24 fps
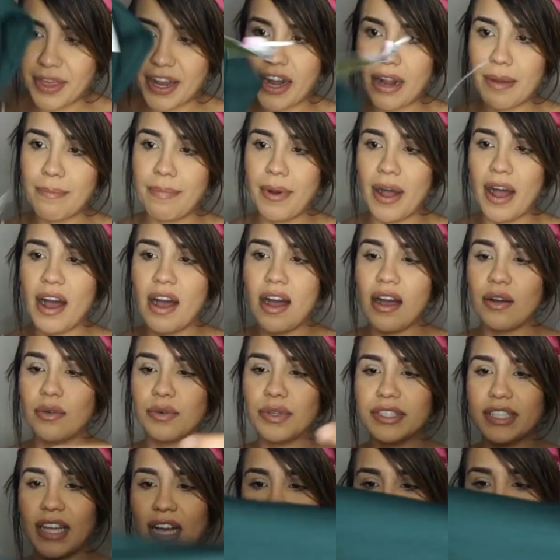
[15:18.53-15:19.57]
that I bought
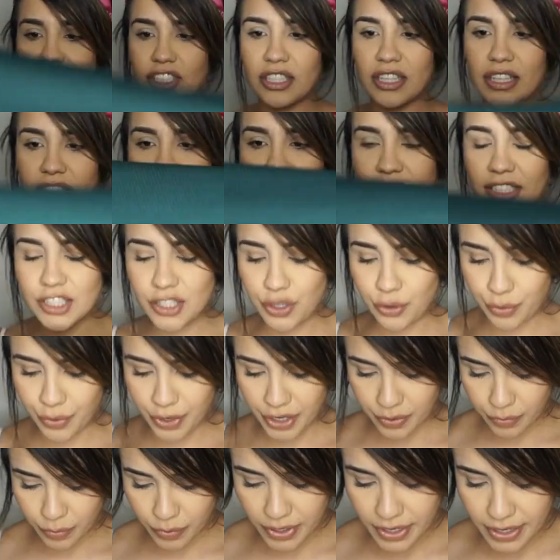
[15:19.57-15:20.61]
was actually this
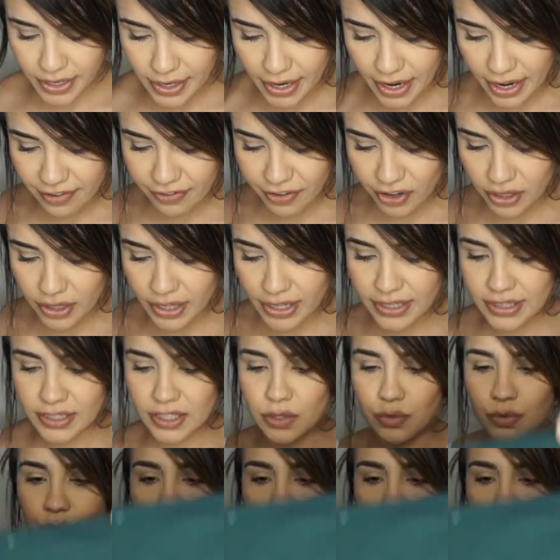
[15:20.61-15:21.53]
green one. I felt like this